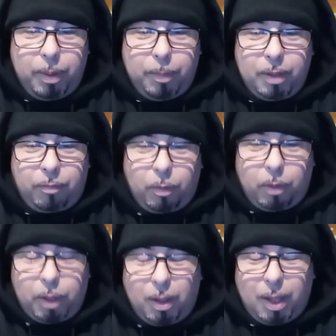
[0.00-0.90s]
Big
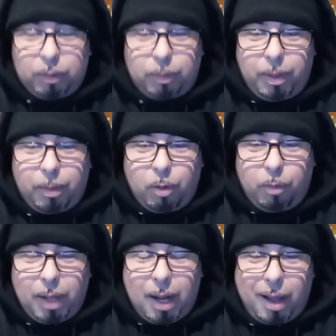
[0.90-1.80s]
Floyd, you know, that was a big
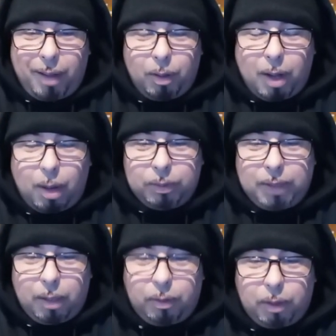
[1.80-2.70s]
movement. I was
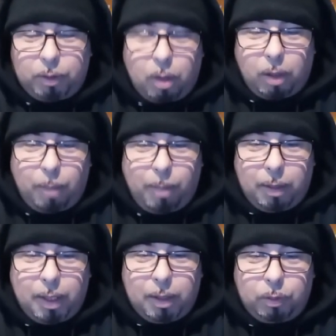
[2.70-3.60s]
out there talking
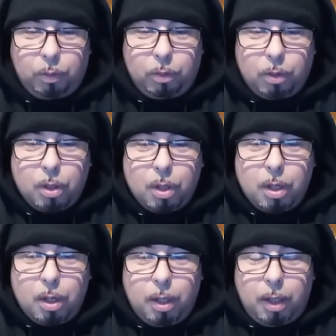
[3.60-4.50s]
about that too.
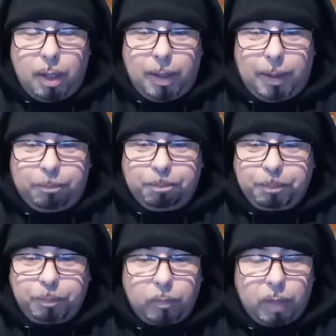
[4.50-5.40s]

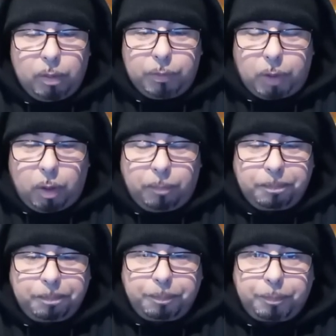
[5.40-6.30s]

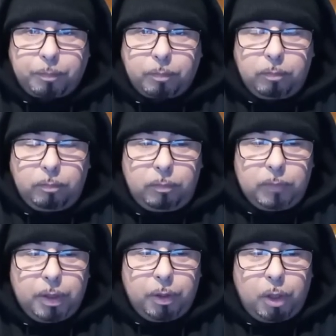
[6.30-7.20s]
So,
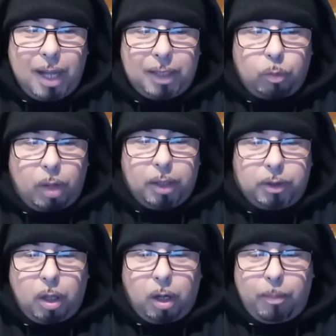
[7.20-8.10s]
you know, I just wanted
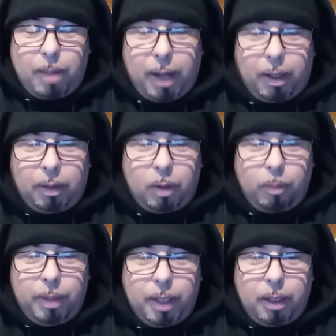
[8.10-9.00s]
to talk about it a
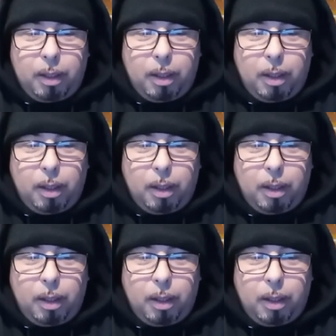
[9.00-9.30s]
little bit.